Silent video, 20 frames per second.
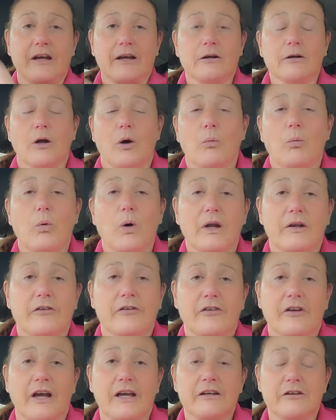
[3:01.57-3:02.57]
down one
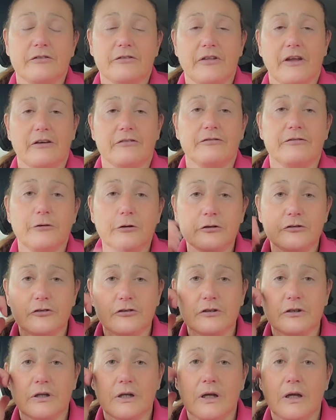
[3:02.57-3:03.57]
side of their
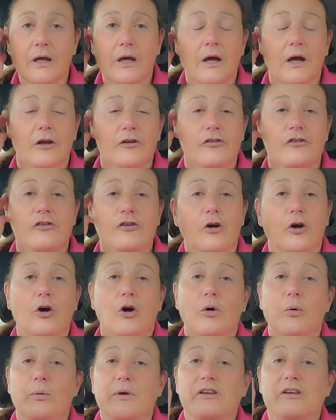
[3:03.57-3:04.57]
foot.
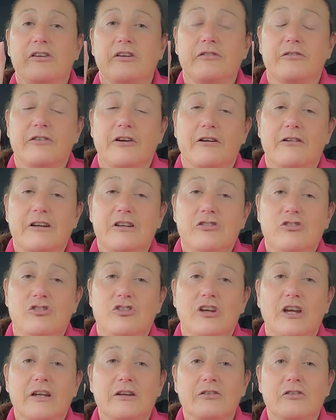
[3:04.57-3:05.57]
So we did very
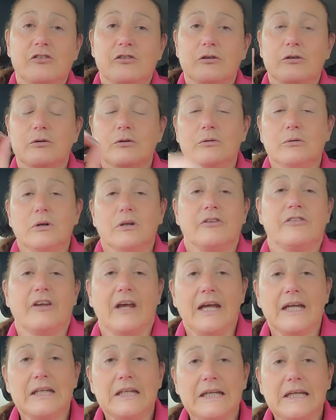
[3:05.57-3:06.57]
gentle
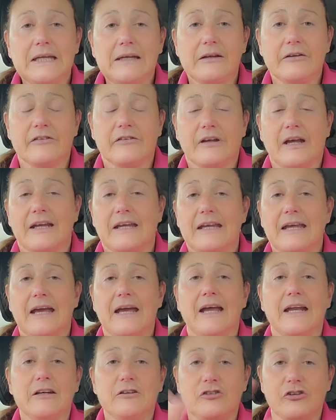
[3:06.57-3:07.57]
techniques,
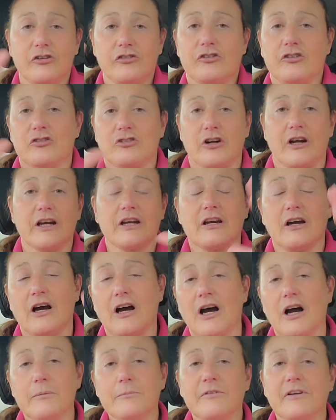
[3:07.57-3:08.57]
again, just to try and
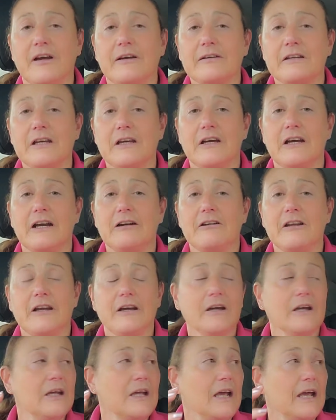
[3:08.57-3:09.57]
calm down the
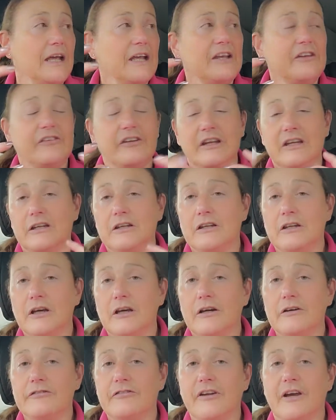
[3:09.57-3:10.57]
area. Is it
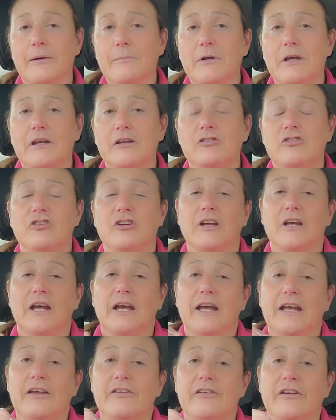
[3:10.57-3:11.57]
nerve damage?
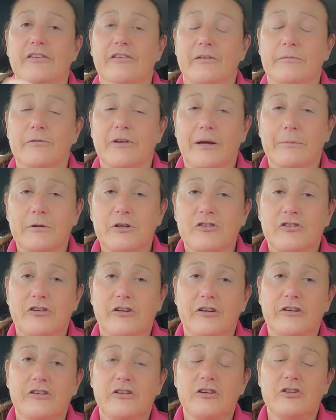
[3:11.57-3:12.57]
Is it some damage
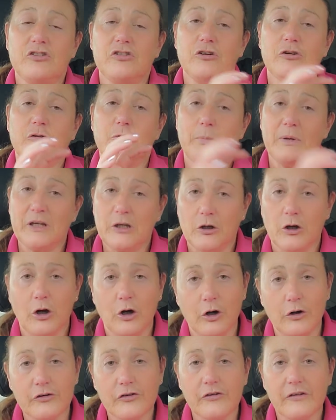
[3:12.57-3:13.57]
to the tissues
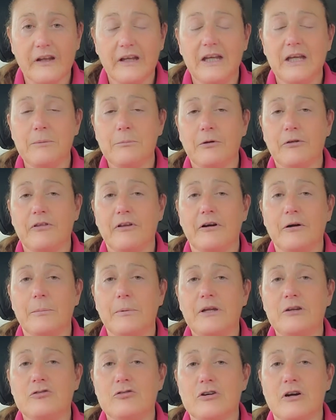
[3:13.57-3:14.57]
because of the
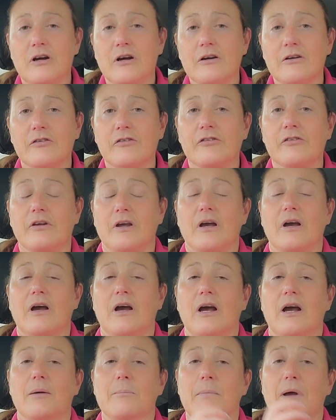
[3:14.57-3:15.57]
chemotherapy drugs
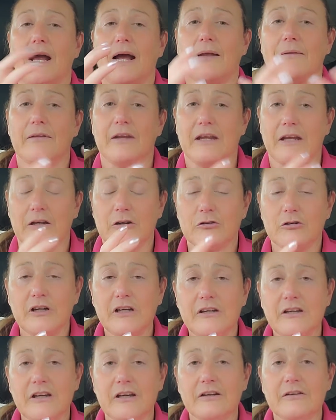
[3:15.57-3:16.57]
and the
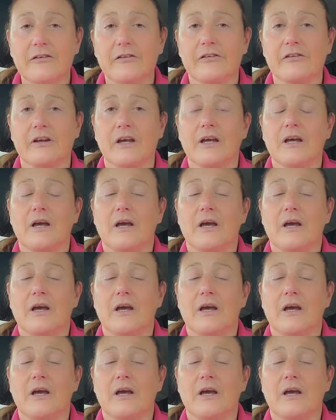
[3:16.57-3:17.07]
ingredients?